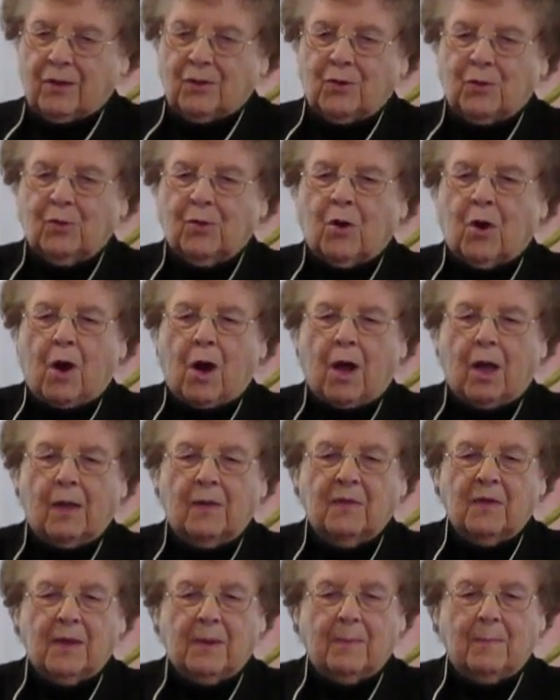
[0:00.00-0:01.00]
you
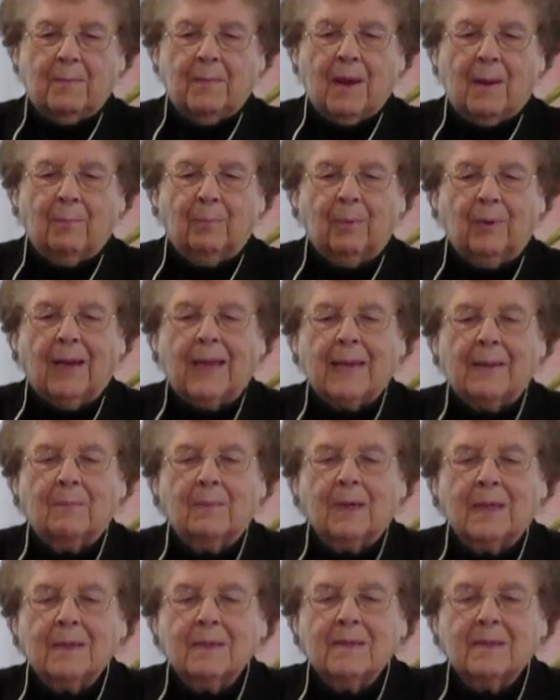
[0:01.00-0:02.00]
call them
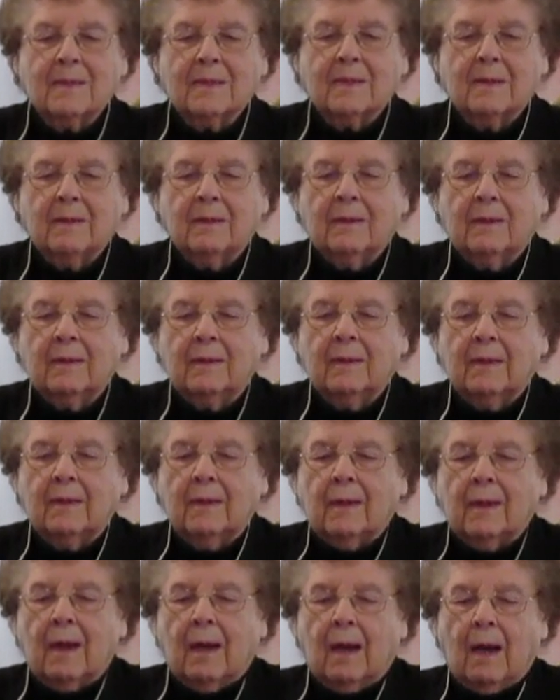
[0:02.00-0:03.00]
blameless?
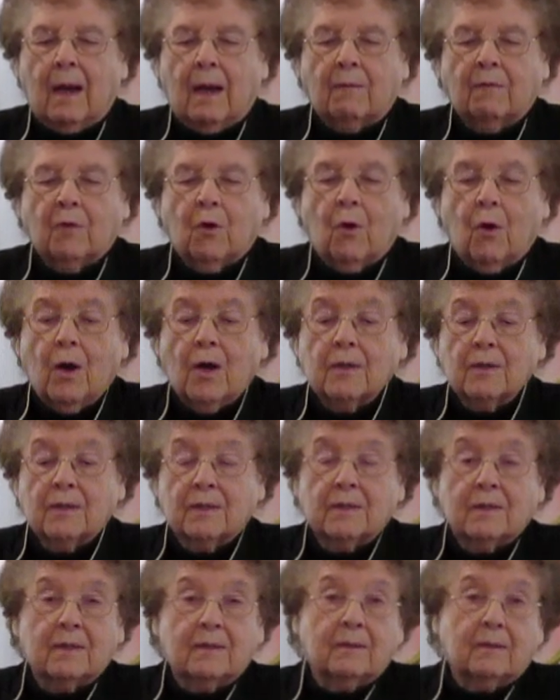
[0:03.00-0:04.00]
Of
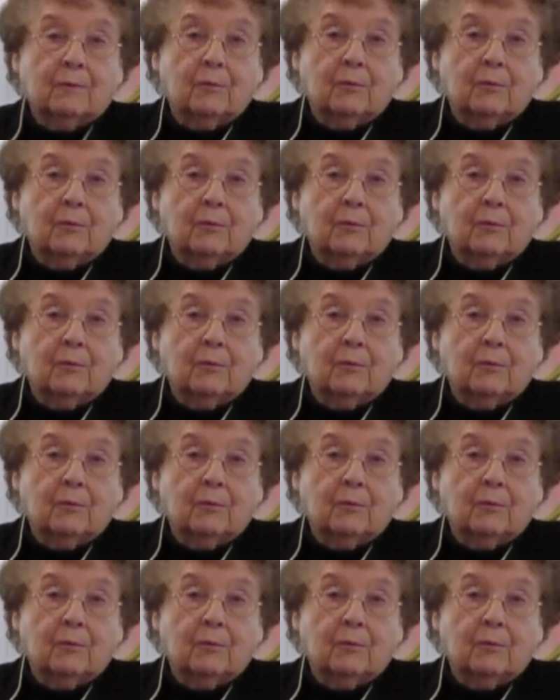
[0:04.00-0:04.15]
course,